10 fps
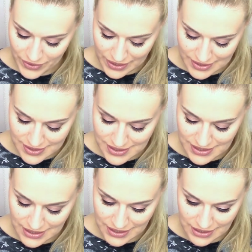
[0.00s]
Let's
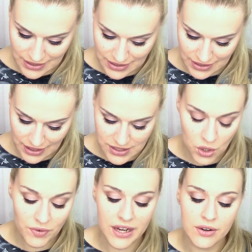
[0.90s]
see. It's
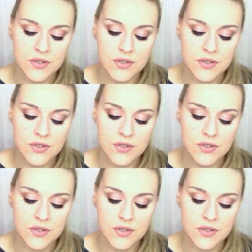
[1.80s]
over here.